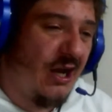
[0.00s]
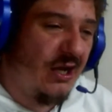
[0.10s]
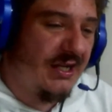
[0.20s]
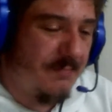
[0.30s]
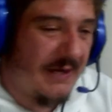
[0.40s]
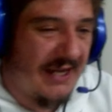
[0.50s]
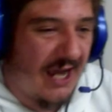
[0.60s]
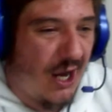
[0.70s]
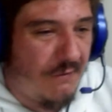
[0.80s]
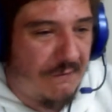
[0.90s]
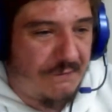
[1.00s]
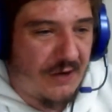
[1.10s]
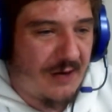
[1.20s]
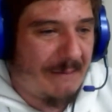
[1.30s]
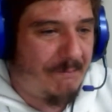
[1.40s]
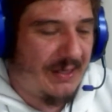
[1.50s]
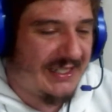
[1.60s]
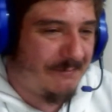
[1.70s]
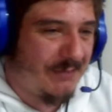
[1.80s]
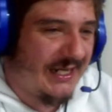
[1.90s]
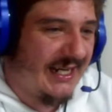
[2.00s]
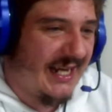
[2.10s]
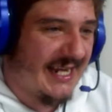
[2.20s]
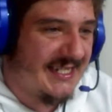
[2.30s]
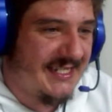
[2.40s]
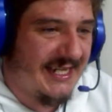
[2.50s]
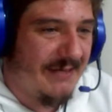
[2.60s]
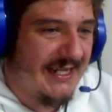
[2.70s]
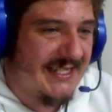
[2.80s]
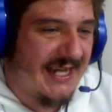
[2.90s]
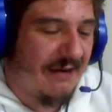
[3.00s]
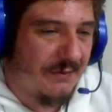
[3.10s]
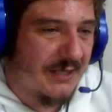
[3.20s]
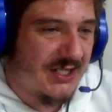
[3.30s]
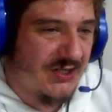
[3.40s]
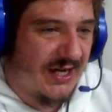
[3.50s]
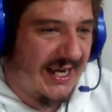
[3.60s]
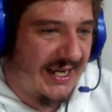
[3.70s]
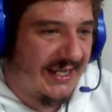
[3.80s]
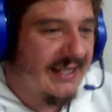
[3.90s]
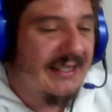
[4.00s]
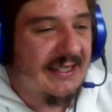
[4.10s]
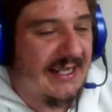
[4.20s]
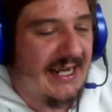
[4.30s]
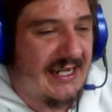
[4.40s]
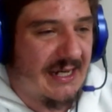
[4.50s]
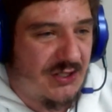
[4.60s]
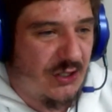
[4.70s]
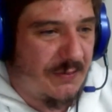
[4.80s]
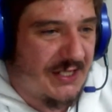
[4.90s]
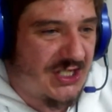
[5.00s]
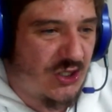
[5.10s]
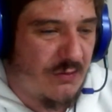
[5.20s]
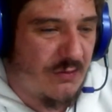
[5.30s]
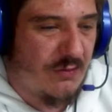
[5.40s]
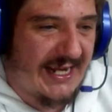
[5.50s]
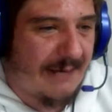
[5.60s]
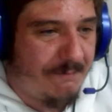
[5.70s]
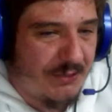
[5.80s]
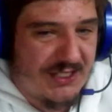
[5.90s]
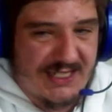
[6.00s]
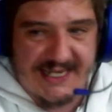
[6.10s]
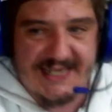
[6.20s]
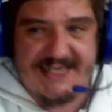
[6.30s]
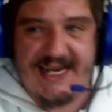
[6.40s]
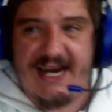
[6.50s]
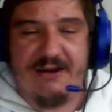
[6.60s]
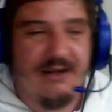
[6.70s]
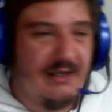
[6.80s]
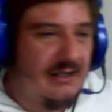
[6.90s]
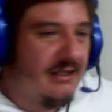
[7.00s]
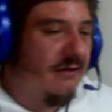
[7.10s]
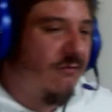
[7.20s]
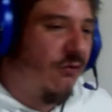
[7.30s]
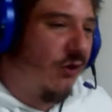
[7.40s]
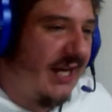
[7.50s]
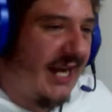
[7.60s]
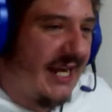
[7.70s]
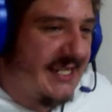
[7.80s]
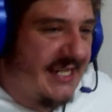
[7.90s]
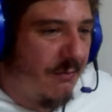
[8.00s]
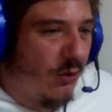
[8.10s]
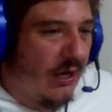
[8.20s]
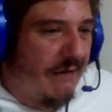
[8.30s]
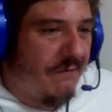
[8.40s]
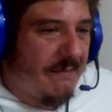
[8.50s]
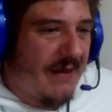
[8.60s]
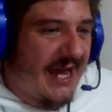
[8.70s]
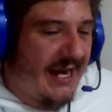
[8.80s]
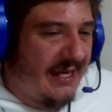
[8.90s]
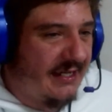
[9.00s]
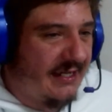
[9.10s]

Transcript: it's been overthrown but picked up by the Lions 10 meters out from the try line. Here comes Ruben Skuman again, puts his head down for the Lions. Now Morne van der Berg